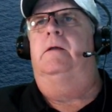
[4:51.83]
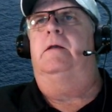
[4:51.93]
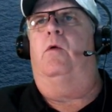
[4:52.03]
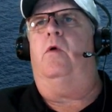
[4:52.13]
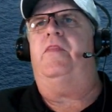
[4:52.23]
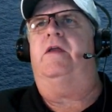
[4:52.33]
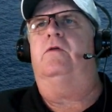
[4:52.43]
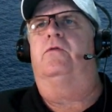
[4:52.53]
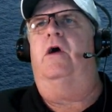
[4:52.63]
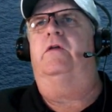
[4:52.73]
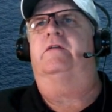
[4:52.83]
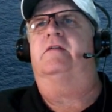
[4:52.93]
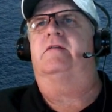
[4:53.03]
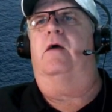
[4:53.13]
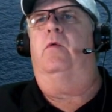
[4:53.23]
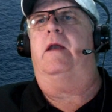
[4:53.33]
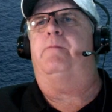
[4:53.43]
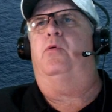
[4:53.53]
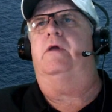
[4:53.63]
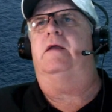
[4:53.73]
Now, one thing you'll notice is that when I
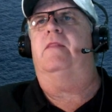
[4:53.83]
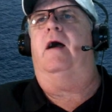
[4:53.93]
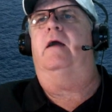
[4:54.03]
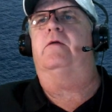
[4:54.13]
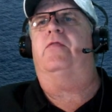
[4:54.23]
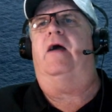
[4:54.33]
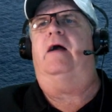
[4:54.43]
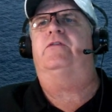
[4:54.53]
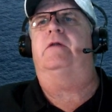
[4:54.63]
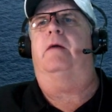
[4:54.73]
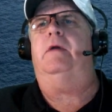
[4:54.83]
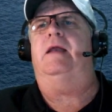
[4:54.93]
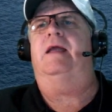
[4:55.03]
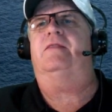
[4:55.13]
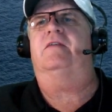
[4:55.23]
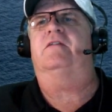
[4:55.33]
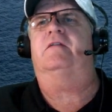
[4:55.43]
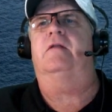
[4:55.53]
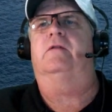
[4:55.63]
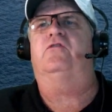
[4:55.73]
put in the 100,000, I'm going to hit
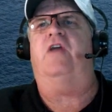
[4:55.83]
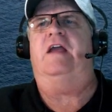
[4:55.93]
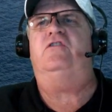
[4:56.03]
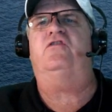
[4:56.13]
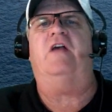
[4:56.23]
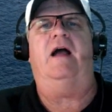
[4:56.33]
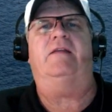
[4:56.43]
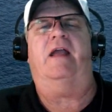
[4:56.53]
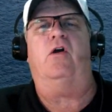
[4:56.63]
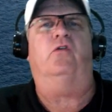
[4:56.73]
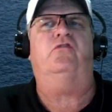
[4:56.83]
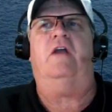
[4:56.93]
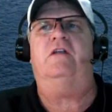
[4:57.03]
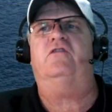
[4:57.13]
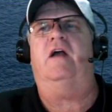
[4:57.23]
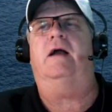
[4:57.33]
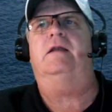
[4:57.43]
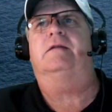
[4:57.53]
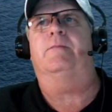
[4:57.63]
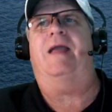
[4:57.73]
this change sign, they call change sign,
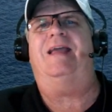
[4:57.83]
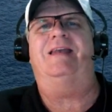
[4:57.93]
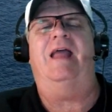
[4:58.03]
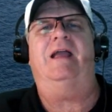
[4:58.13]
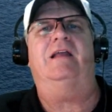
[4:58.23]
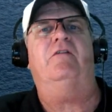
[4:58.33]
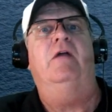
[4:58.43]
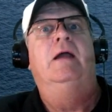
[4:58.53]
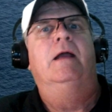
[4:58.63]
to make it negative,